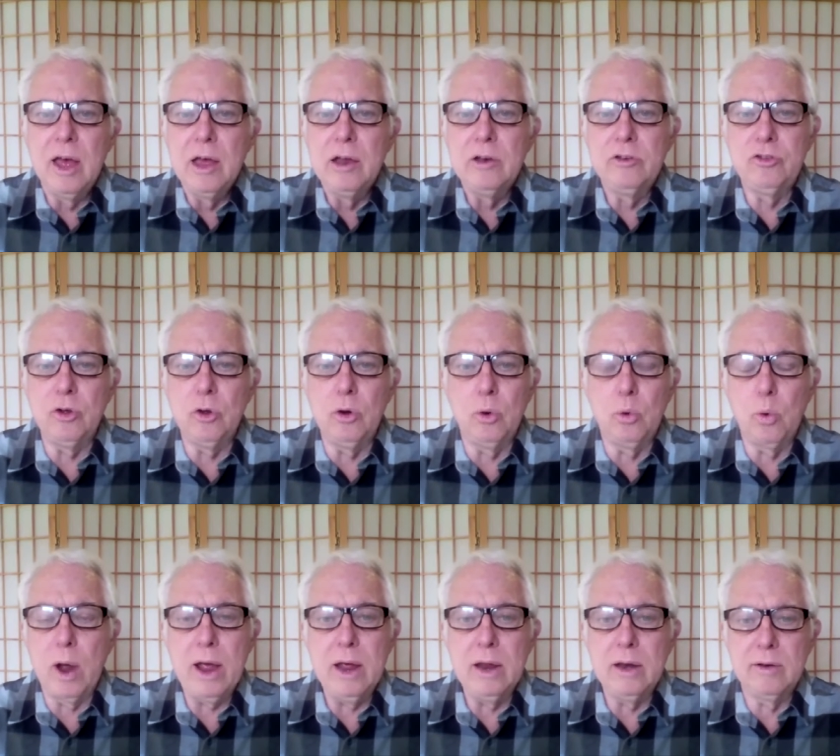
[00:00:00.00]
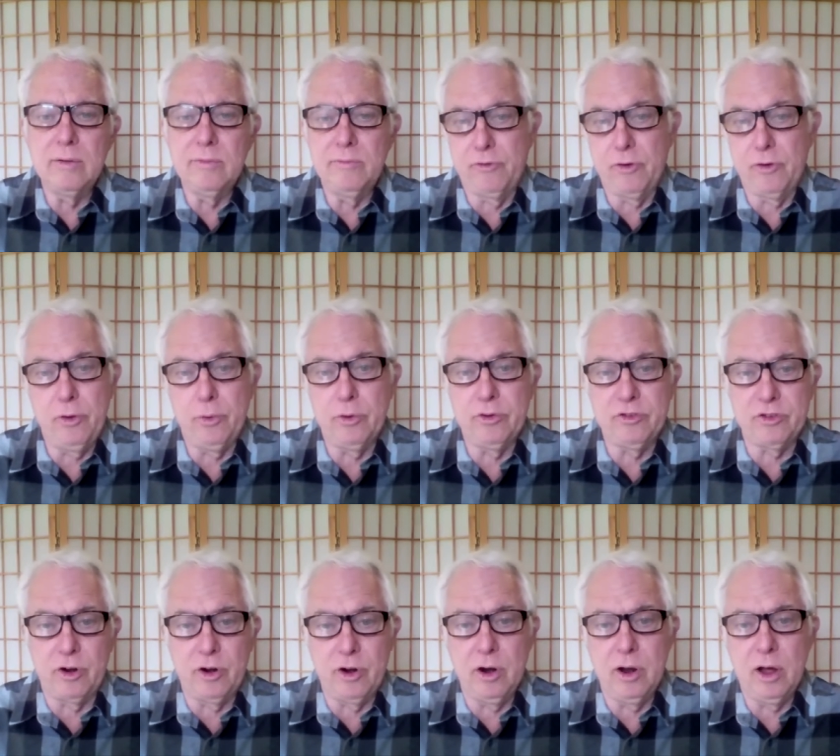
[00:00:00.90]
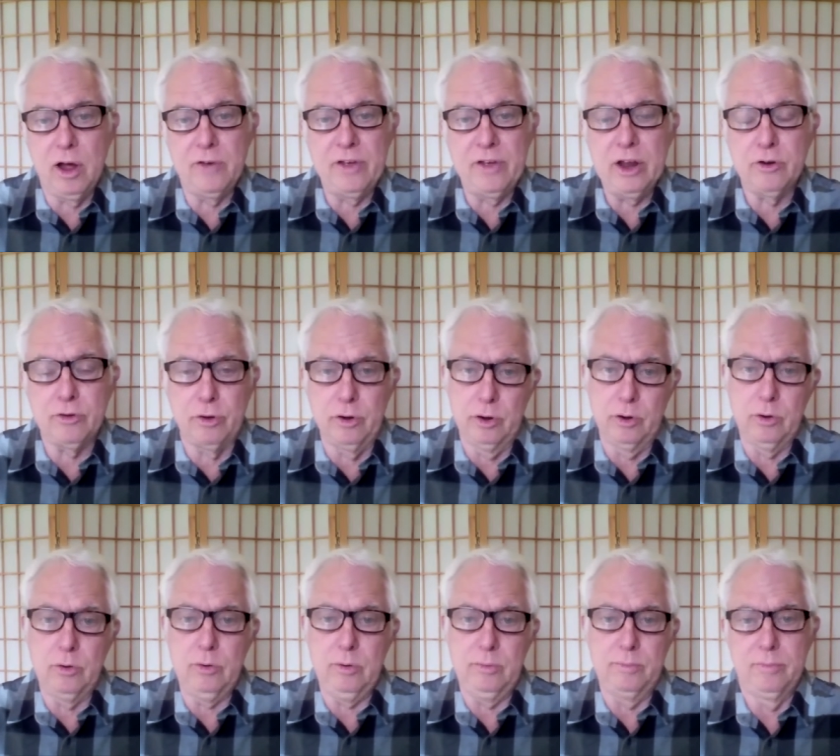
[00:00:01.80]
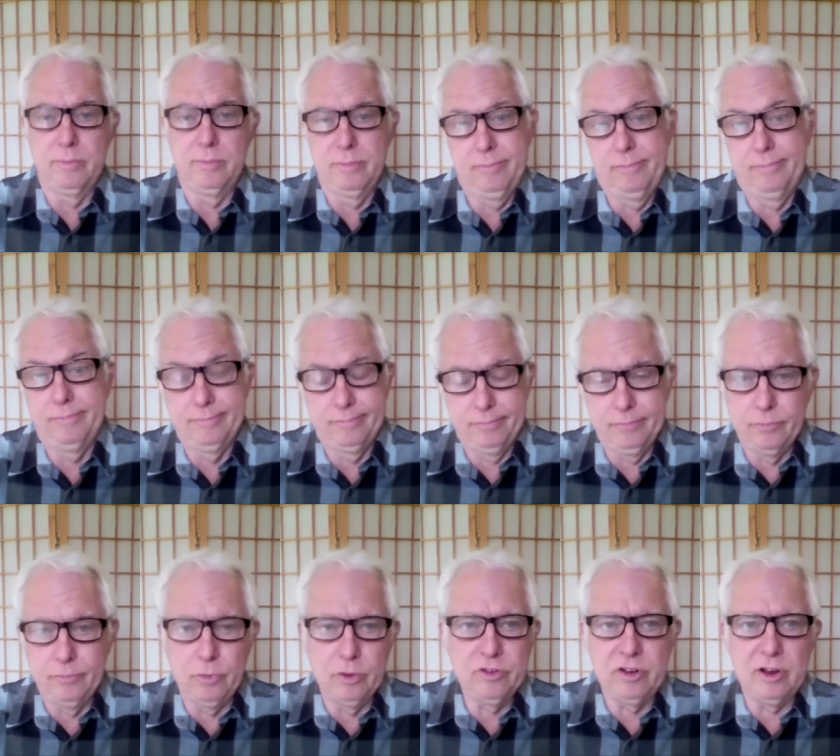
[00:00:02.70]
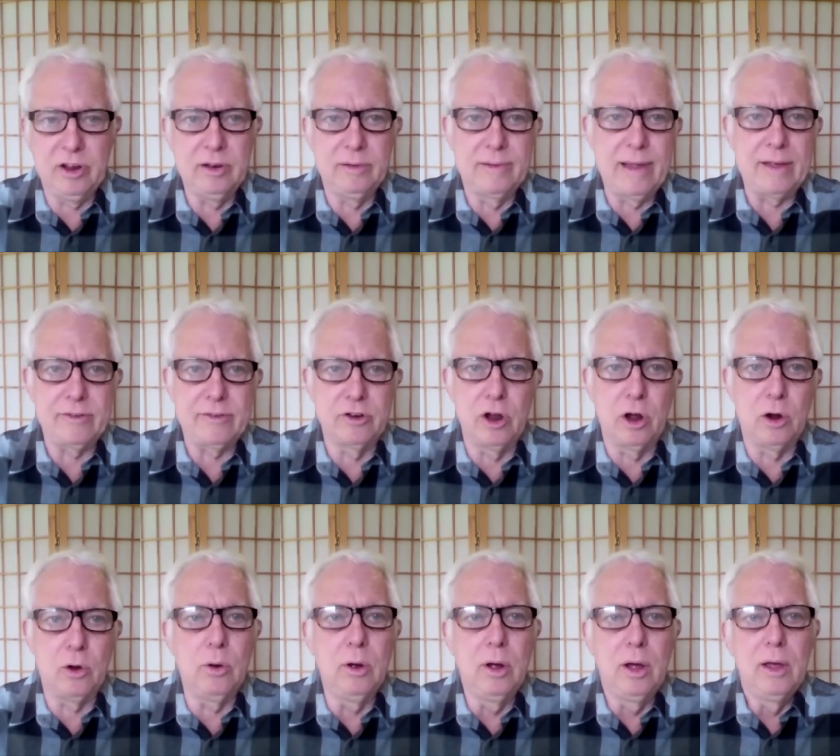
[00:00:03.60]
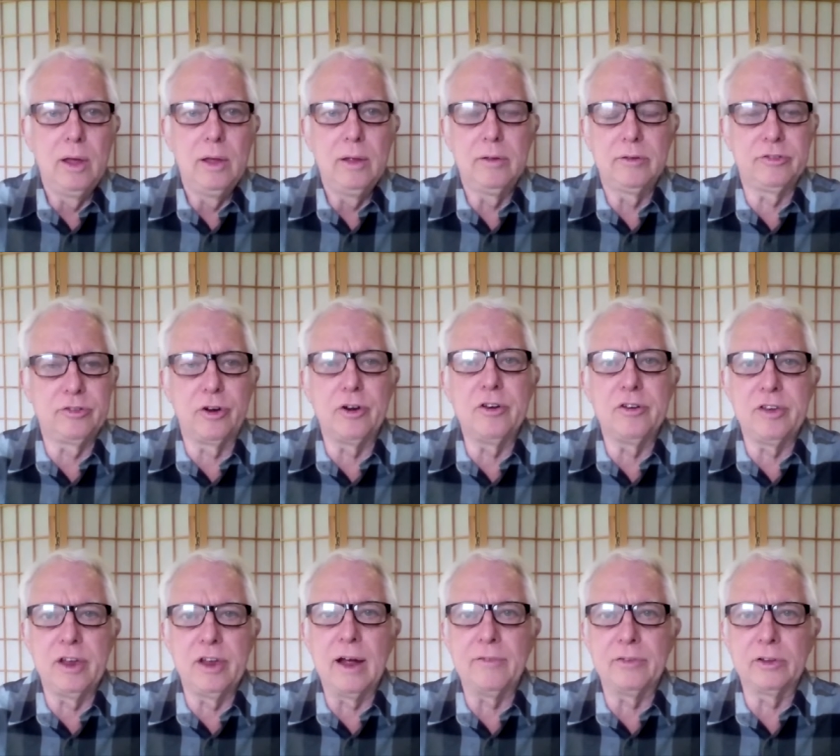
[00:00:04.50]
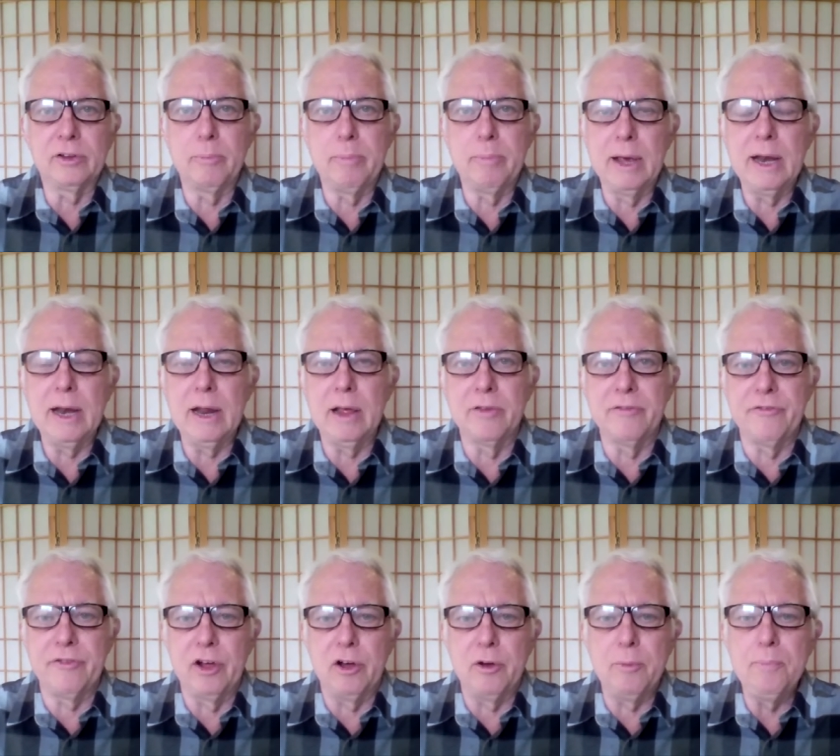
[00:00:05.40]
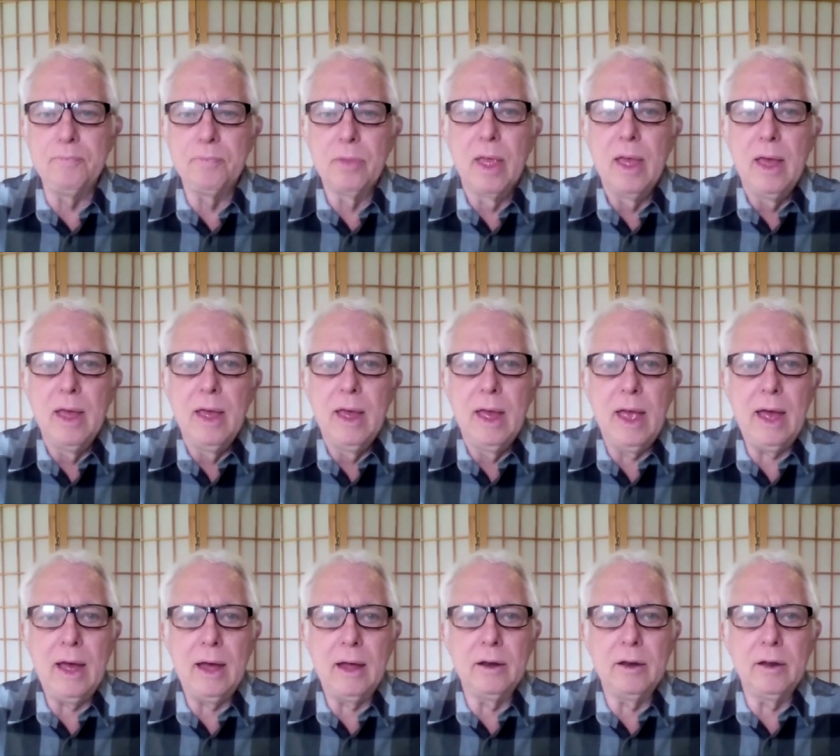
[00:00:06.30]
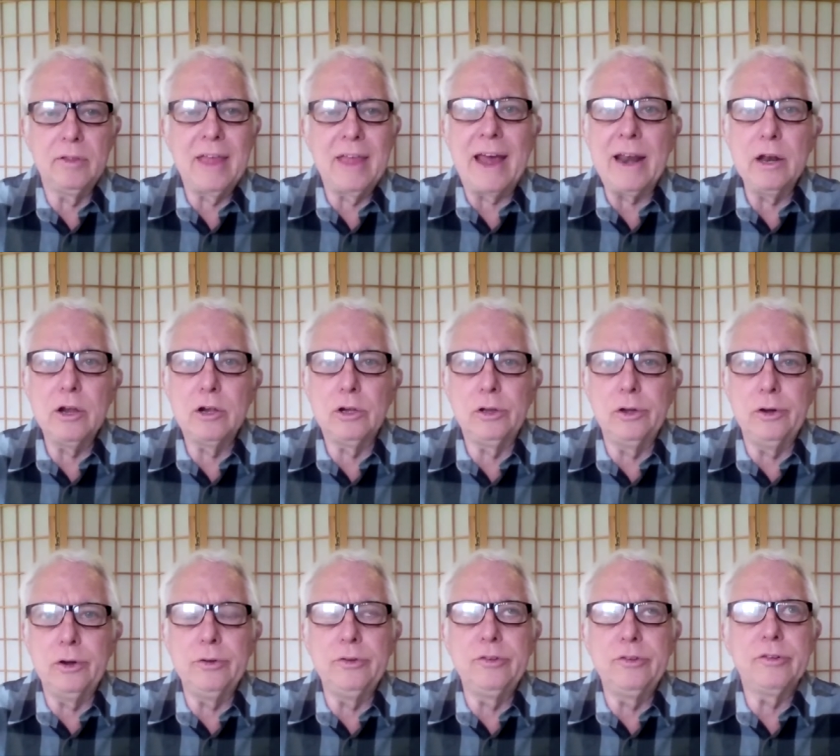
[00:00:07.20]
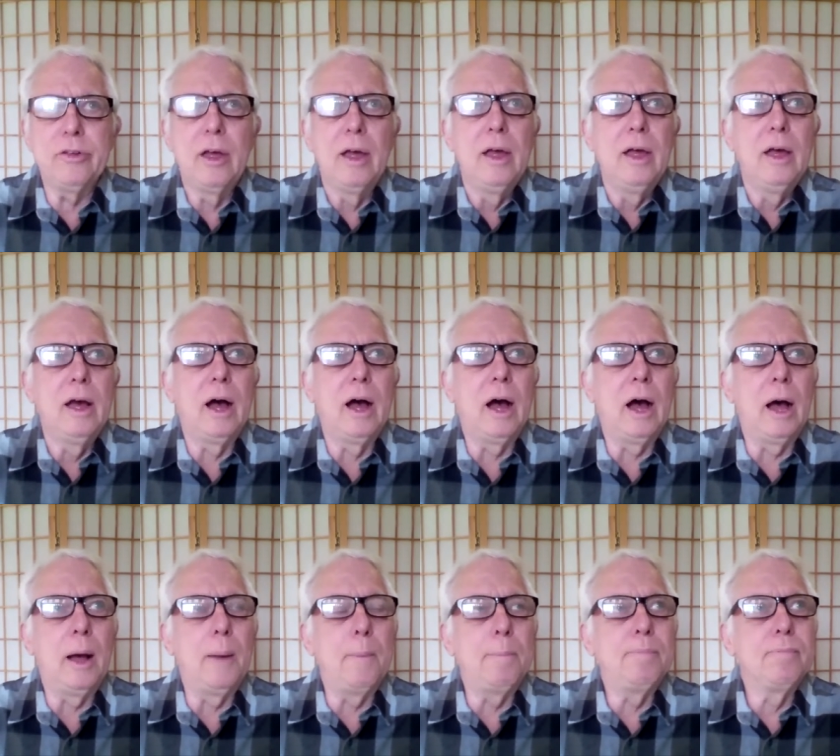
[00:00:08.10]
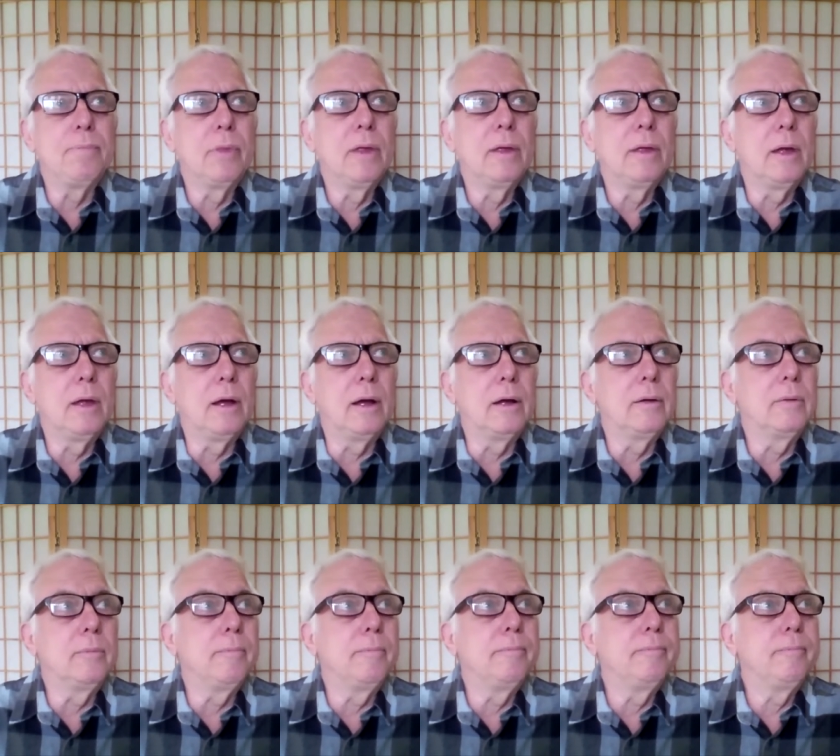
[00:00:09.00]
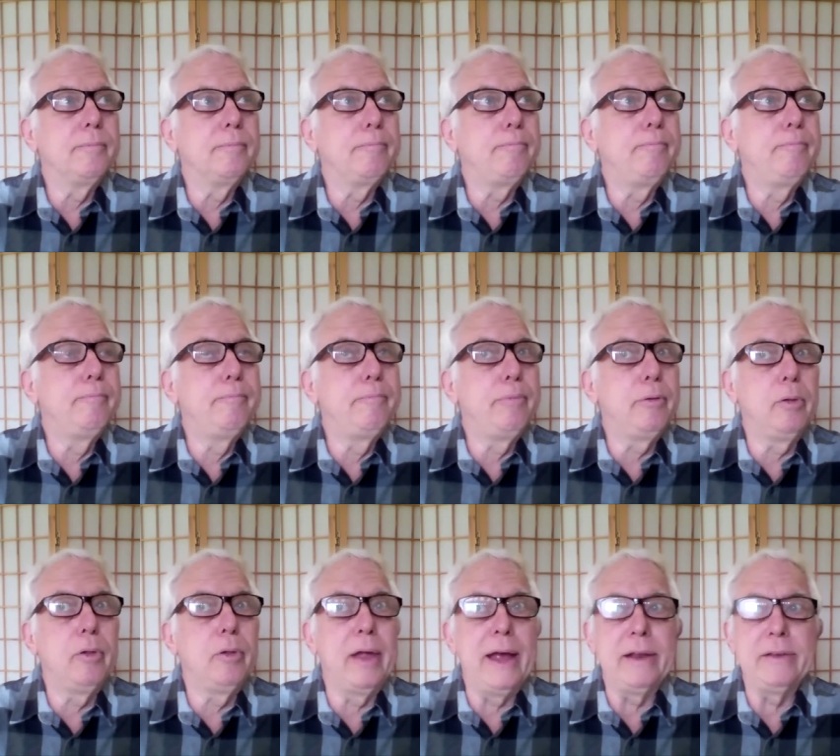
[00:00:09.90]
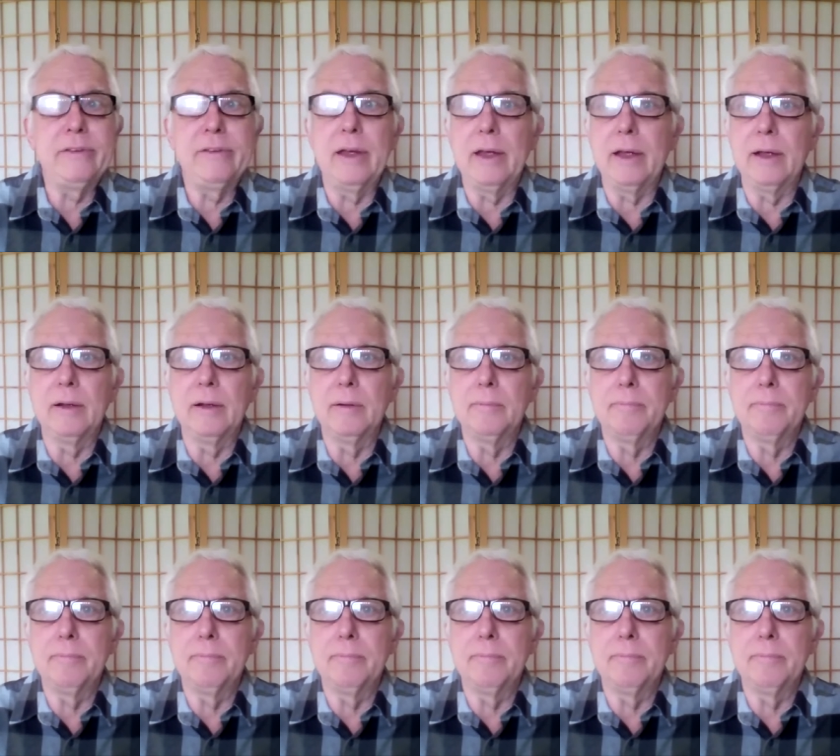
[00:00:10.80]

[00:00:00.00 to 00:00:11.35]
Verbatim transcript: to wait for the return of a crew which he has no certainty of at the beginning of the film. And that includes um, uh, planting